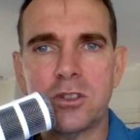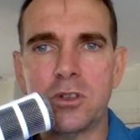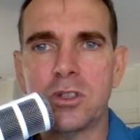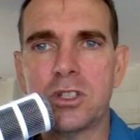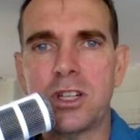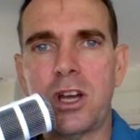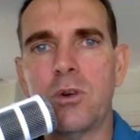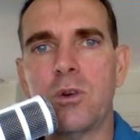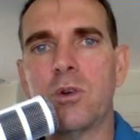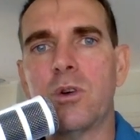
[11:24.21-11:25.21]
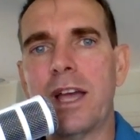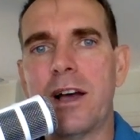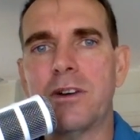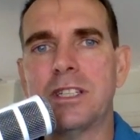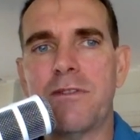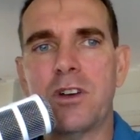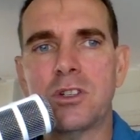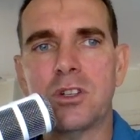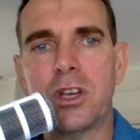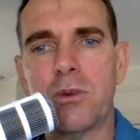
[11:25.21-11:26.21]
or too slow or how in depth I
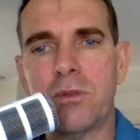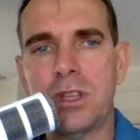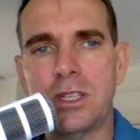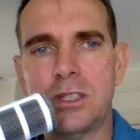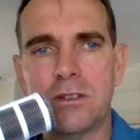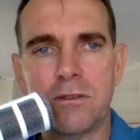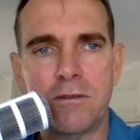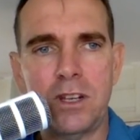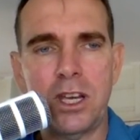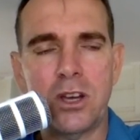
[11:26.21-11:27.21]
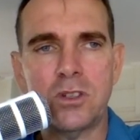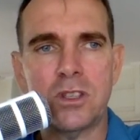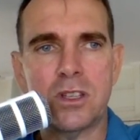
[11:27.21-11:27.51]
should go with these videos.